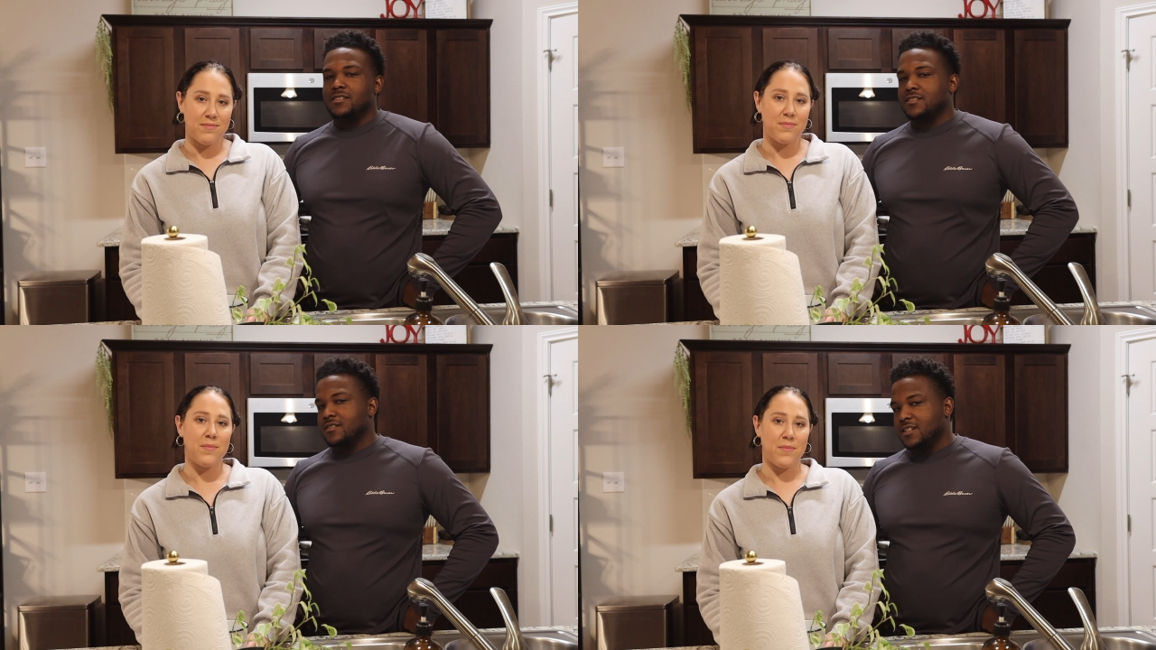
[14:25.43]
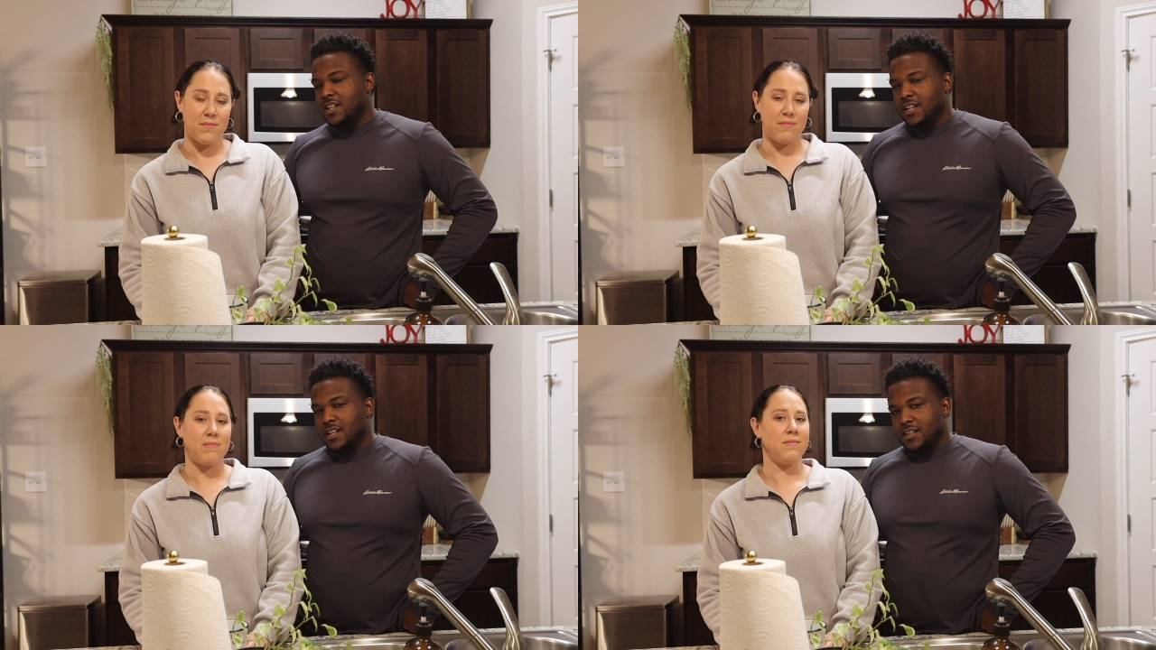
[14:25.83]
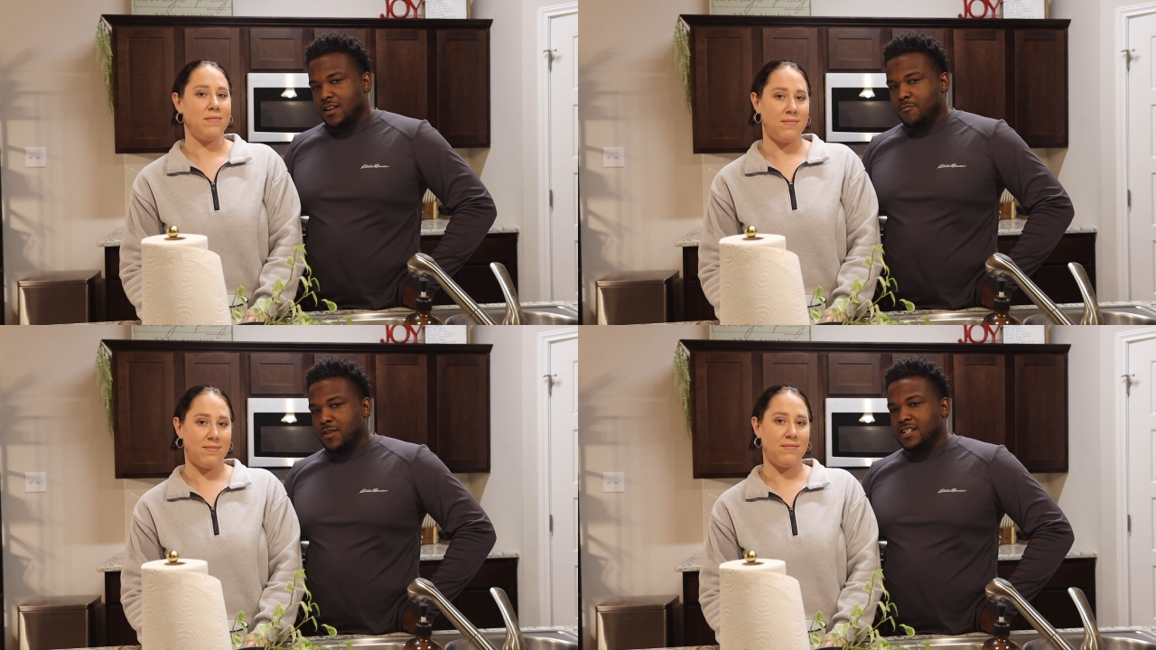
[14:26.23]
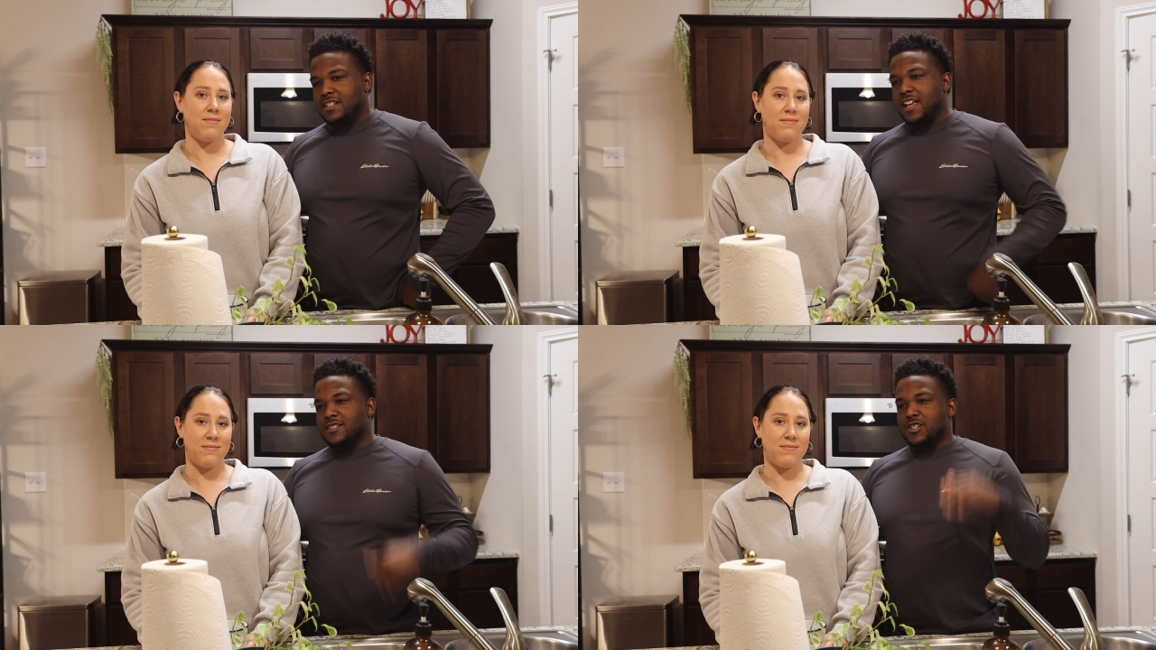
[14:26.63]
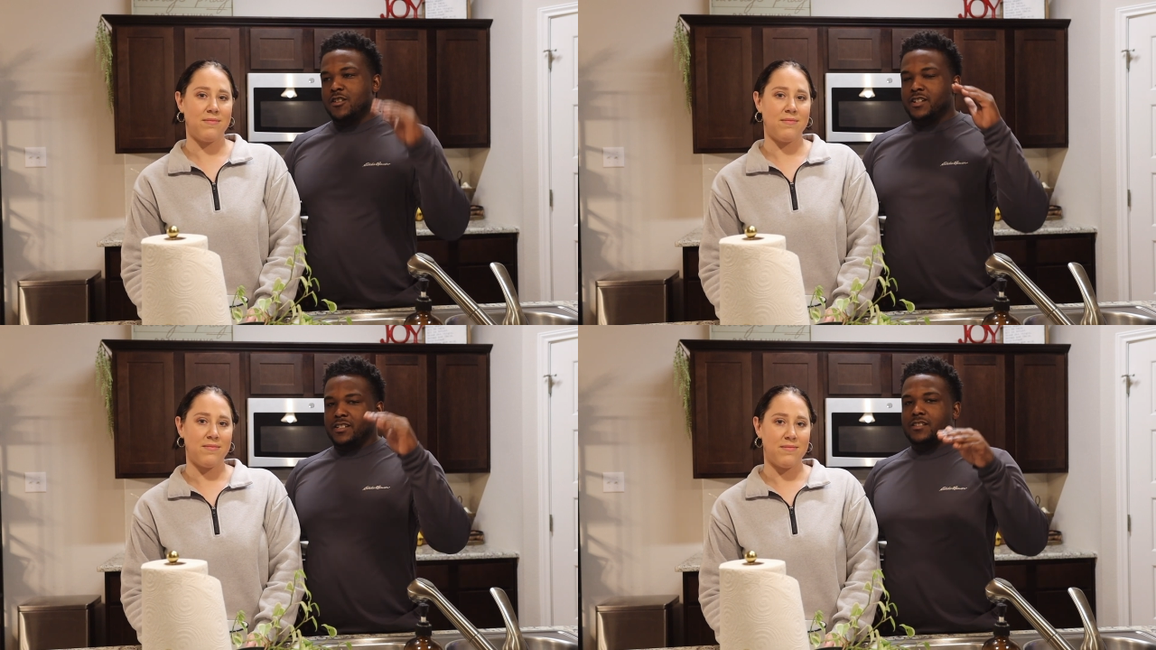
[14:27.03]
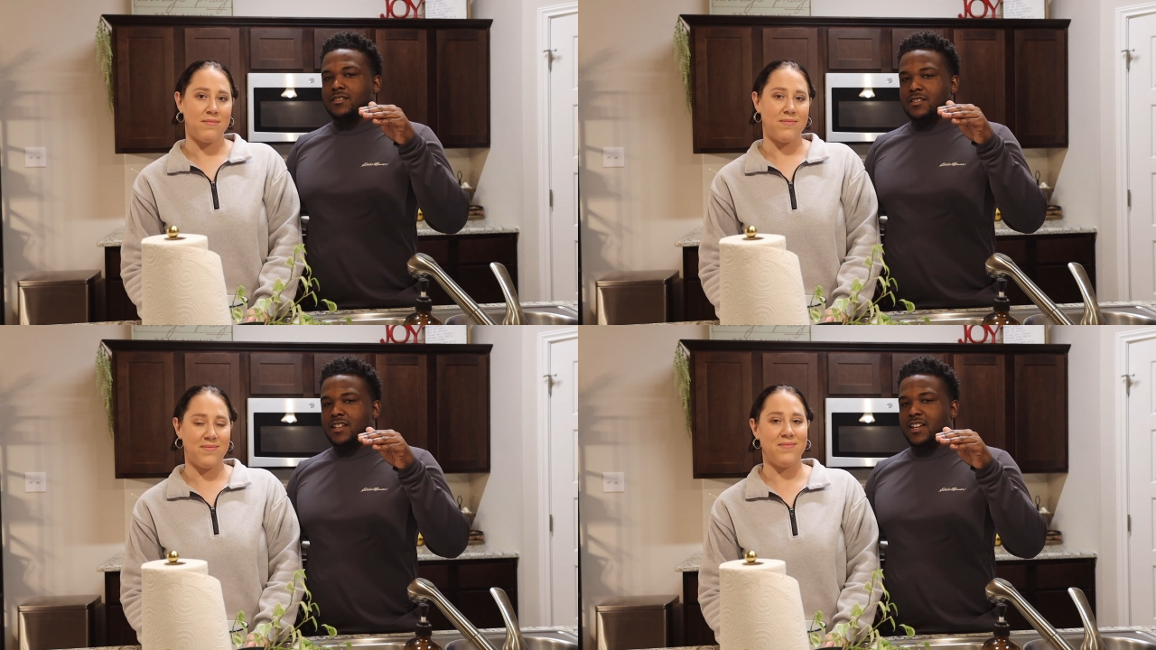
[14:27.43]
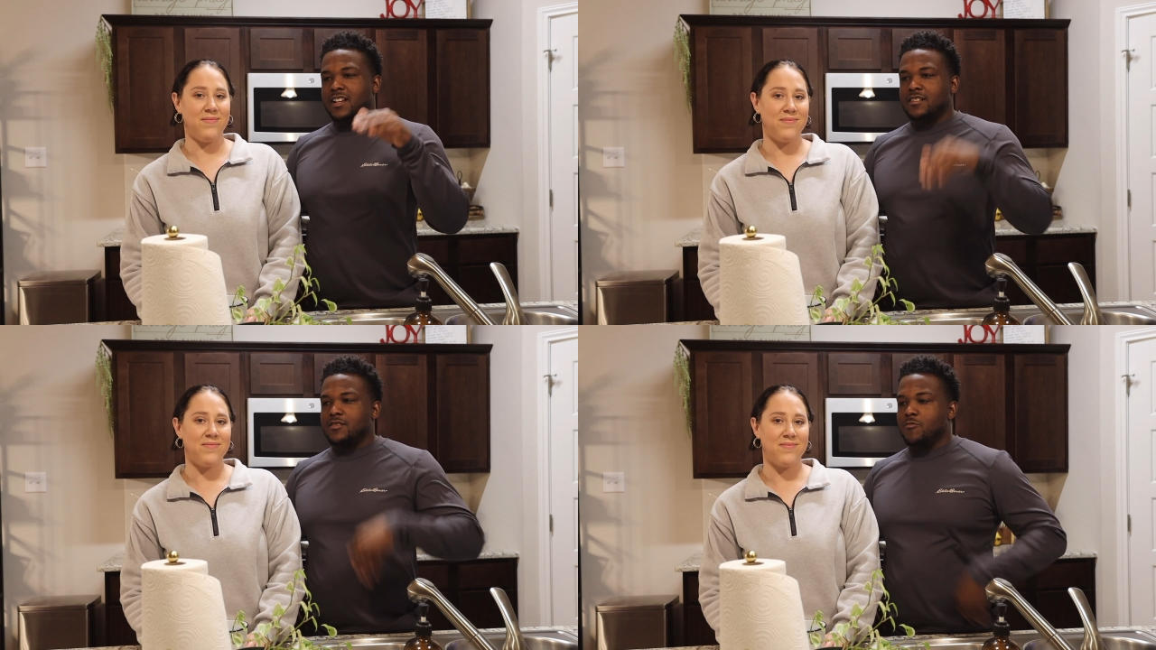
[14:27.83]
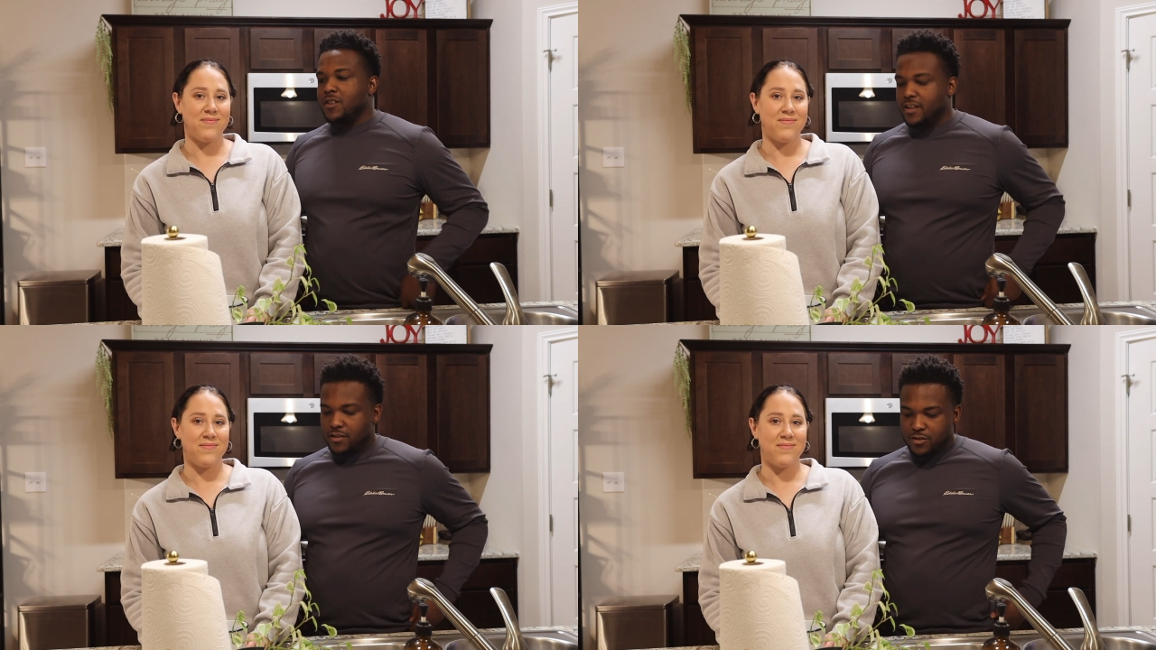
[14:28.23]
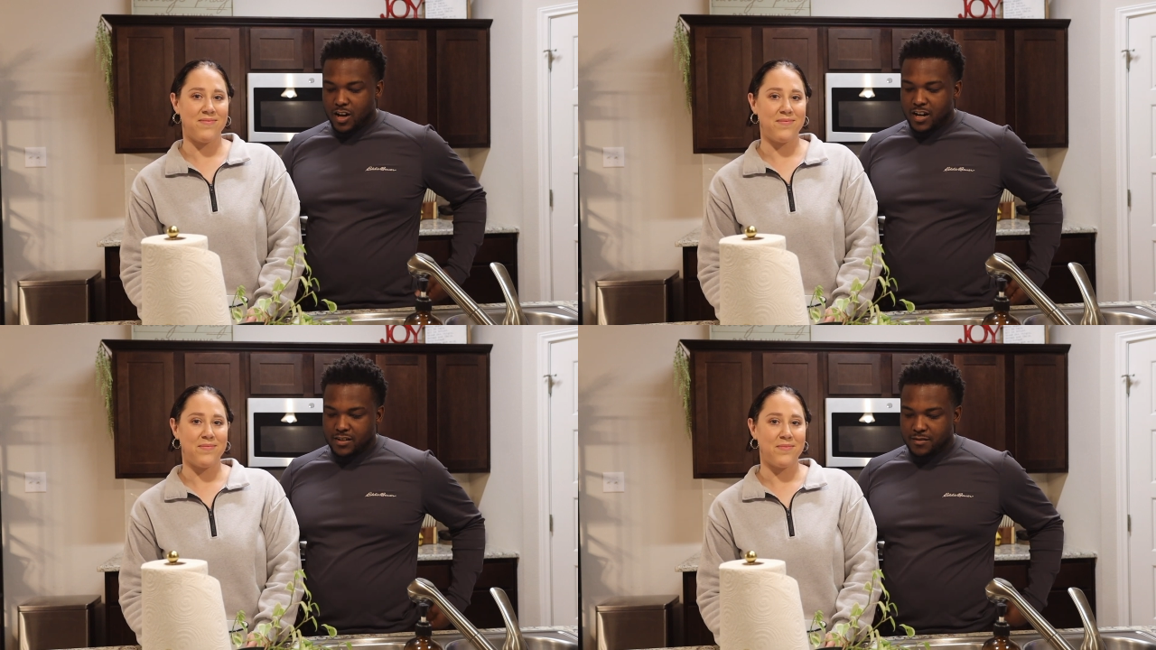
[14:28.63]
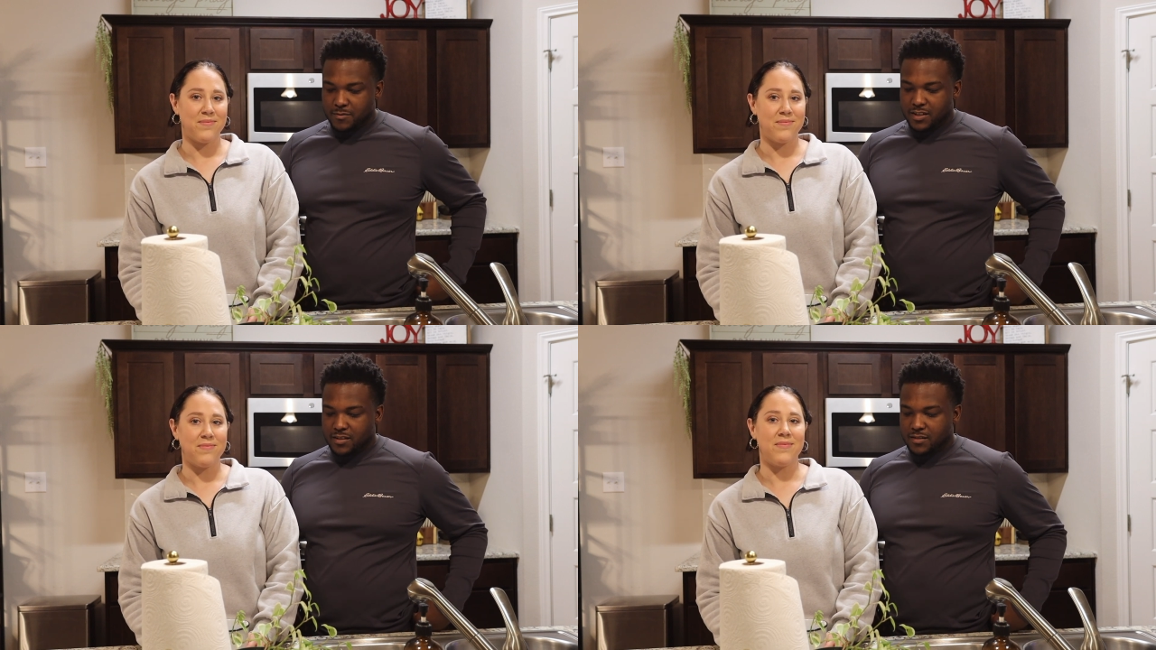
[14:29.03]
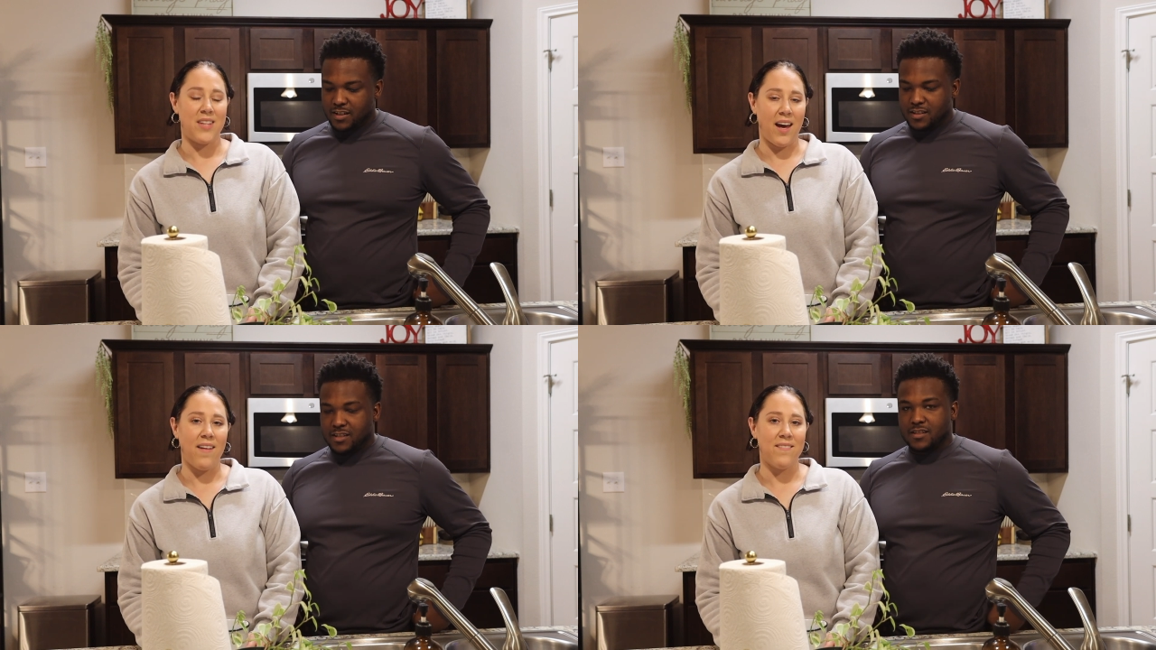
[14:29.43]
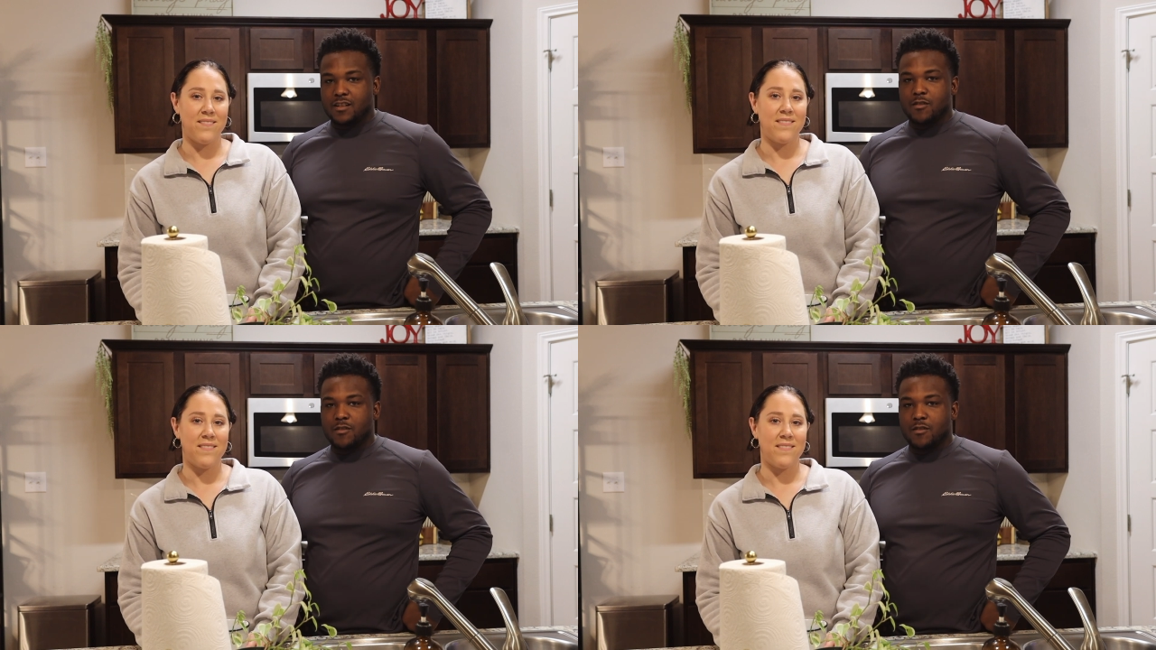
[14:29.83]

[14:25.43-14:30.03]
Speaker 1: just embrace that journey to mm -hmm. getting to where you're trying to be. You yeah. just